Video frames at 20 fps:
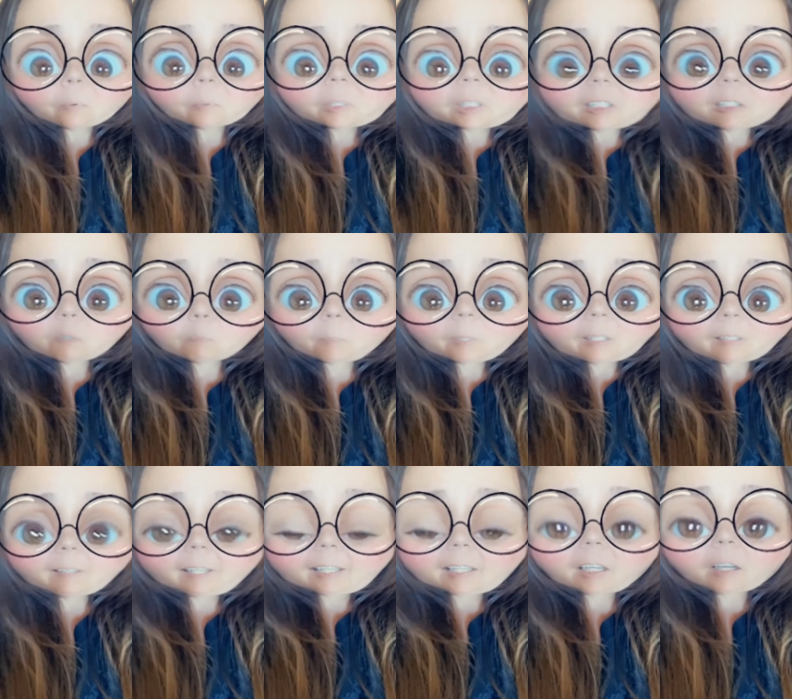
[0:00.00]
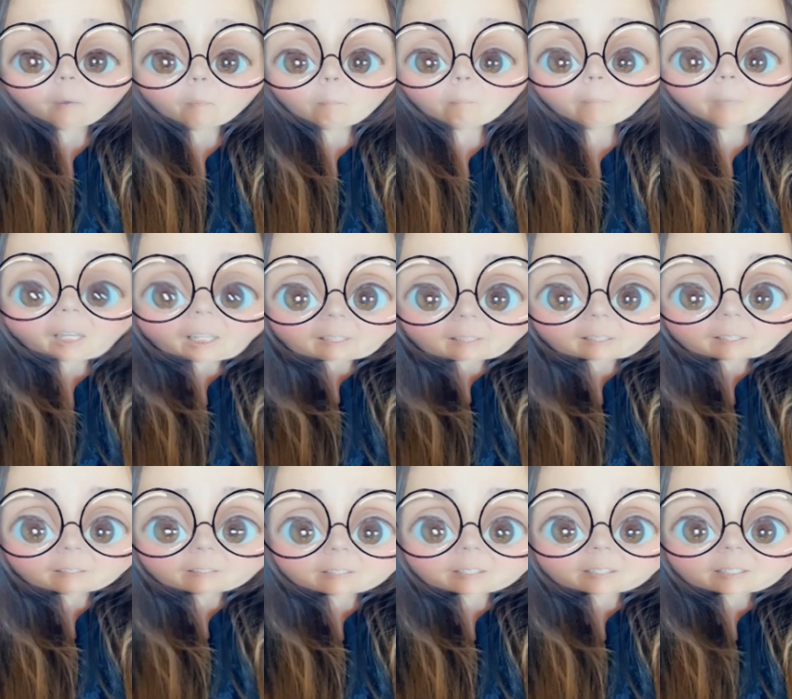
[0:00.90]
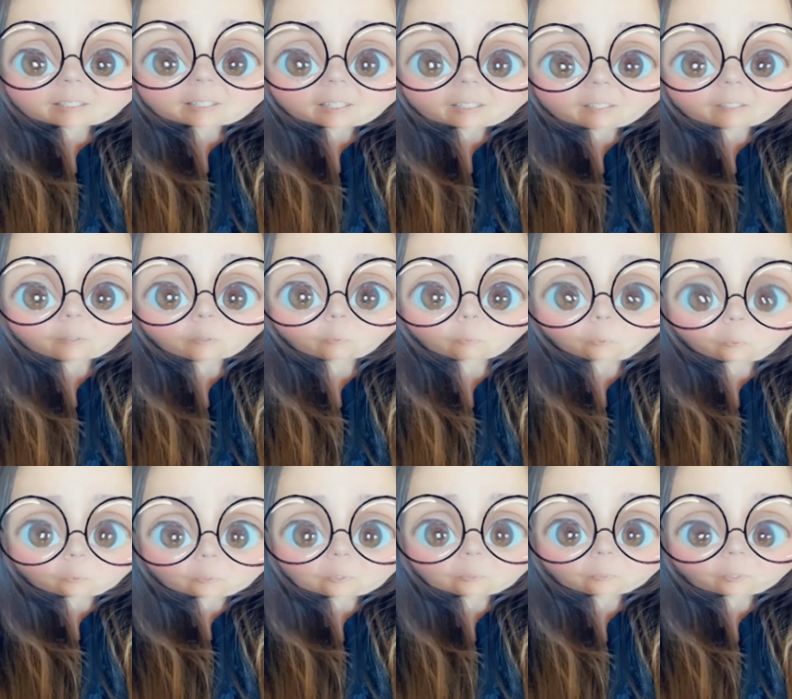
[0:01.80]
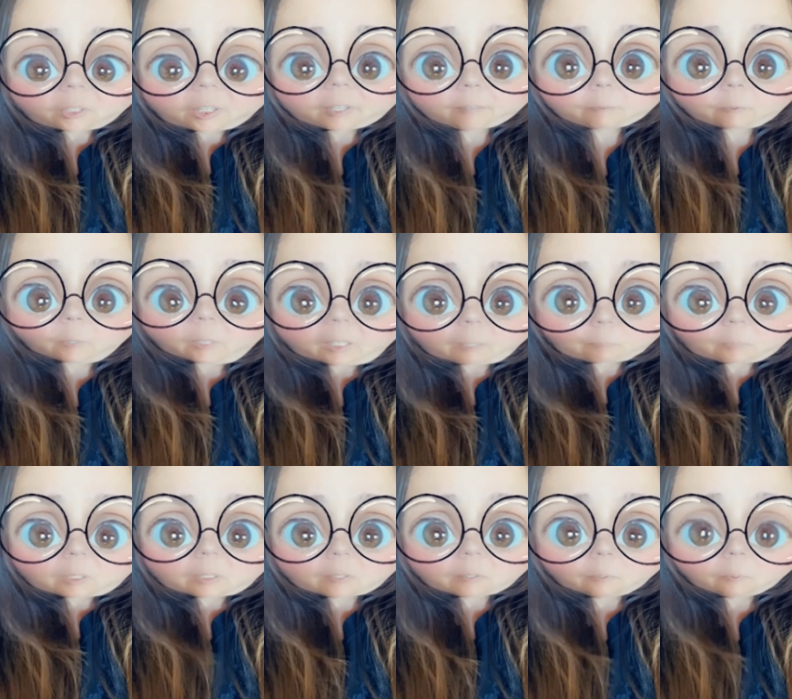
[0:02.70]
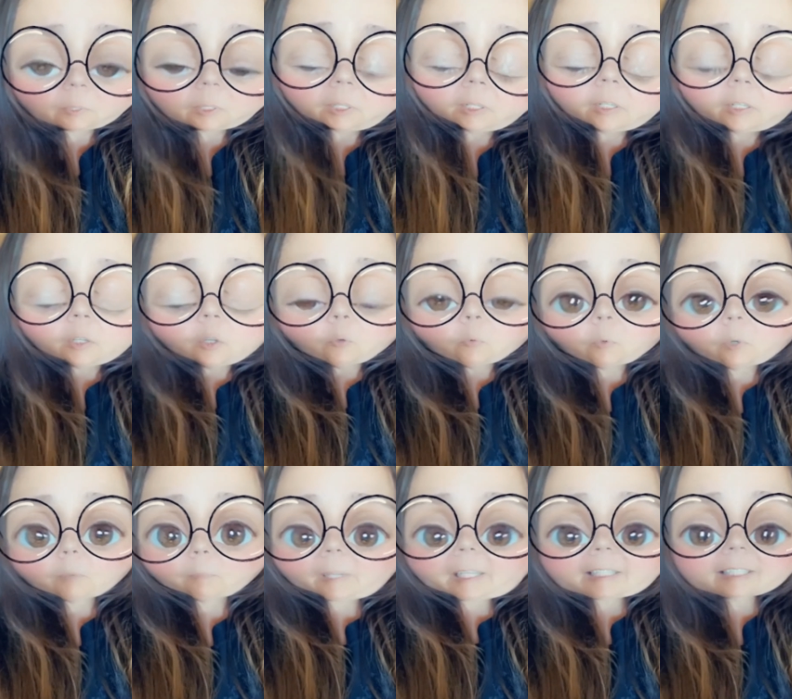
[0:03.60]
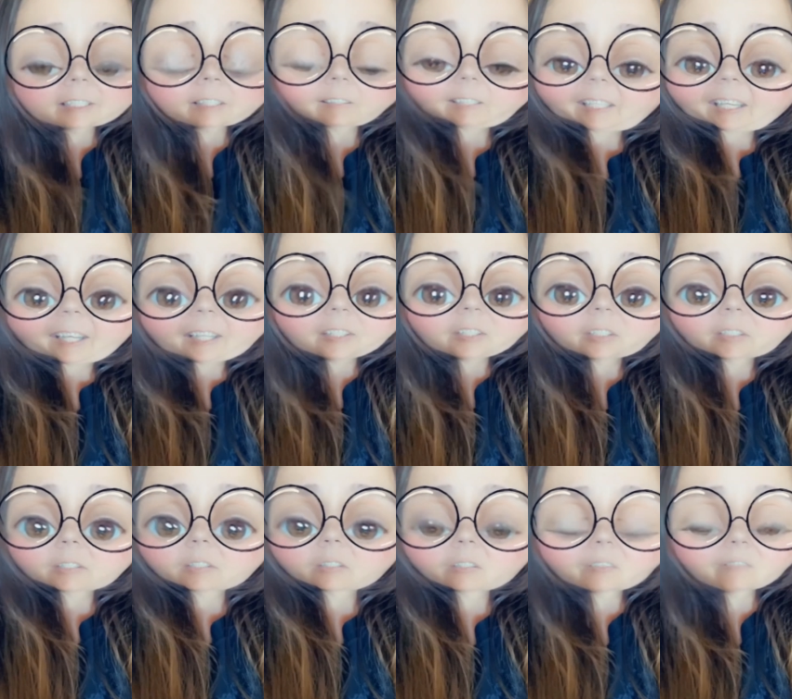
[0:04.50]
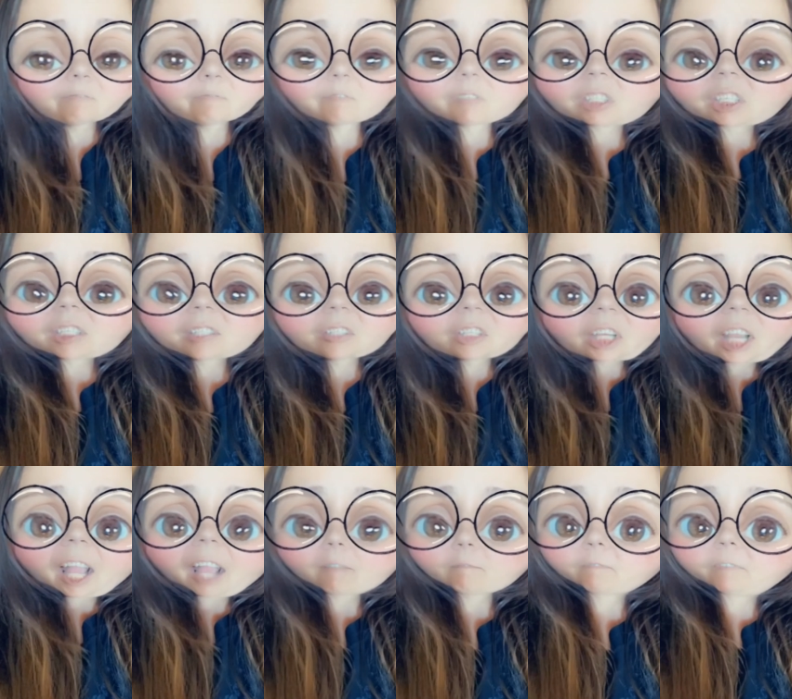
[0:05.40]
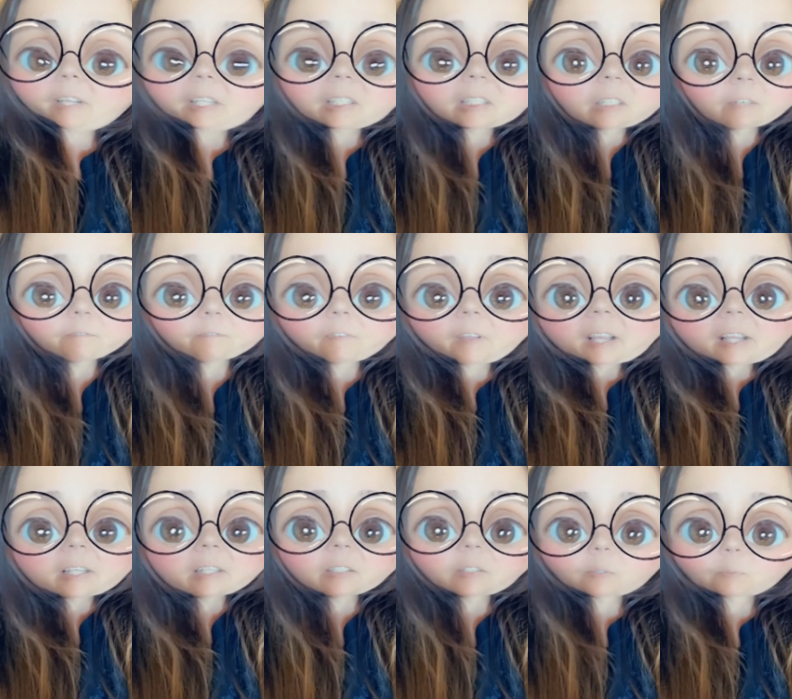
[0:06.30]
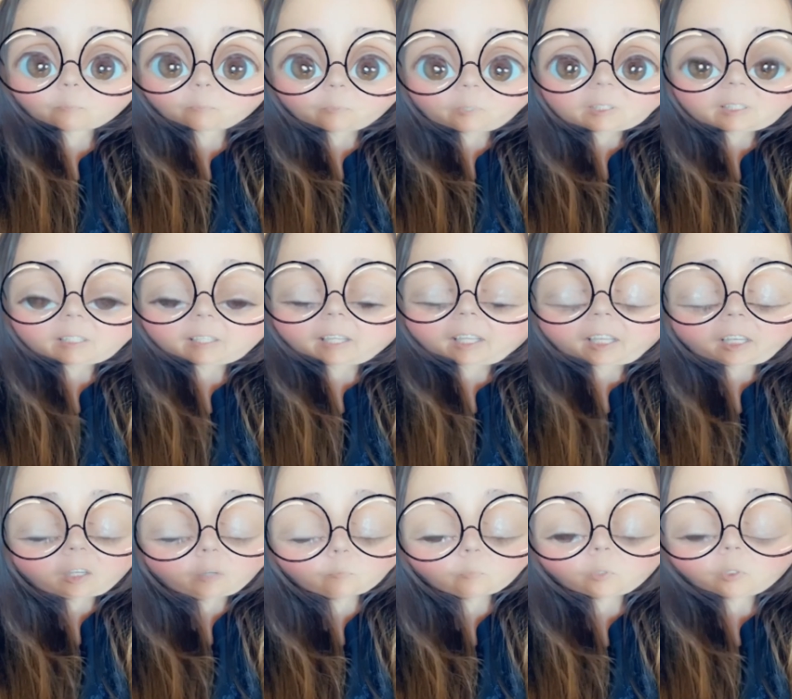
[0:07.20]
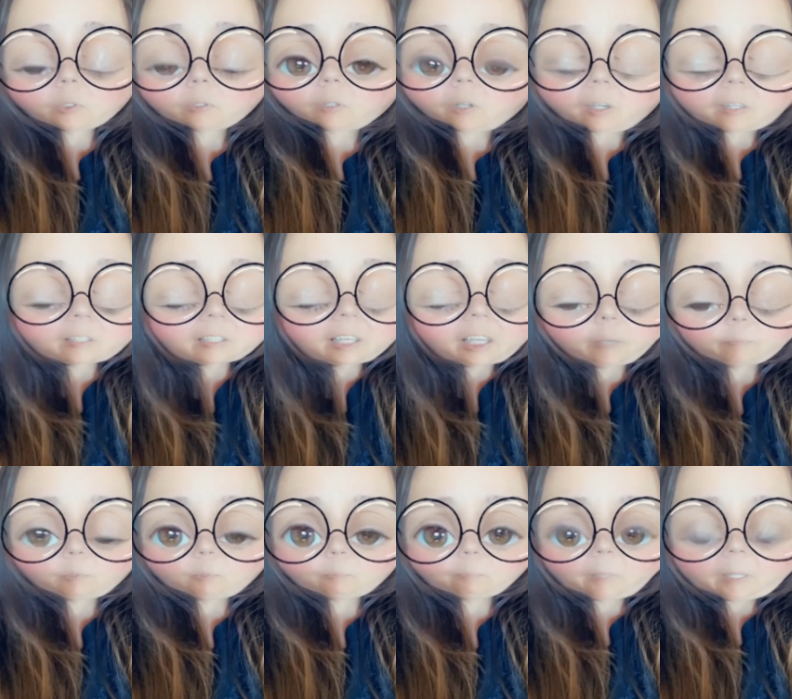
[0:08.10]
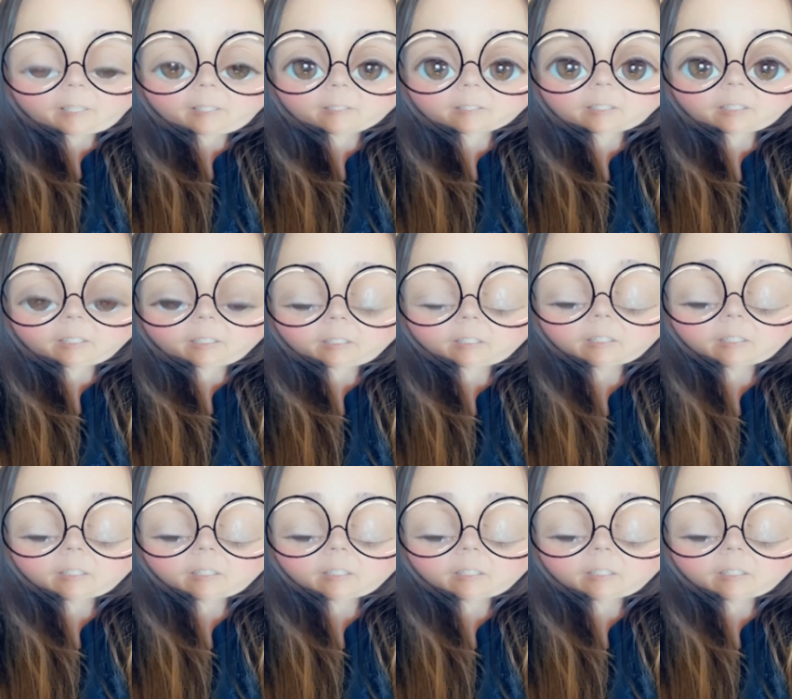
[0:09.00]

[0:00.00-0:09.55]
it's been like a month since I did a road to recovery episode, where basically I just chit-chat face-to-face with the camera, not diamond painting.